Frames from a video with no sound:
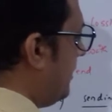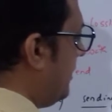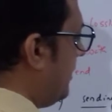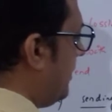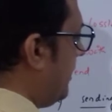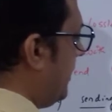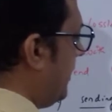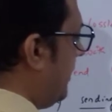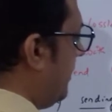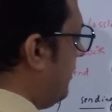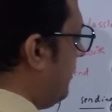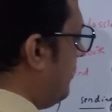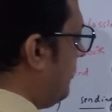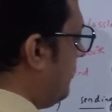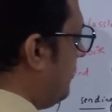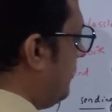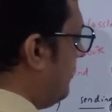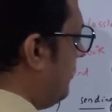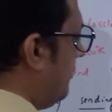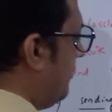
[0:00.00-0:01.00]

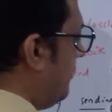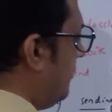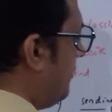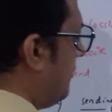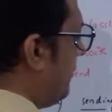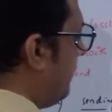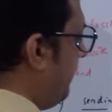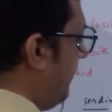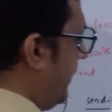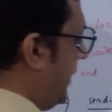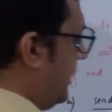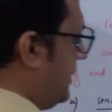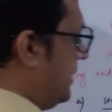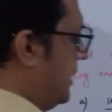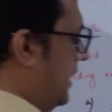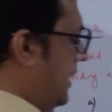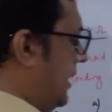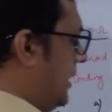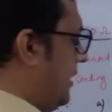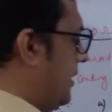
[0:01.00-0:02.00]
into
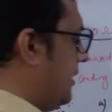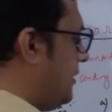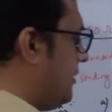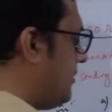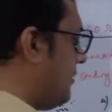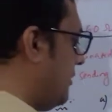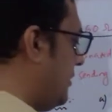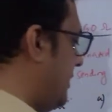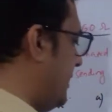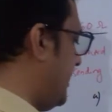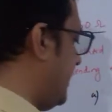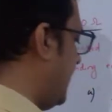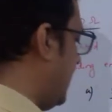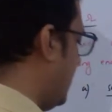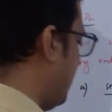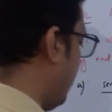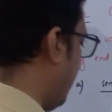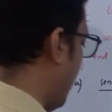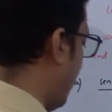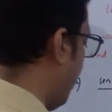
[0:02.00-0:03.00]
Vg. So this is
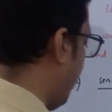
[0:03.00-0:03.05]
my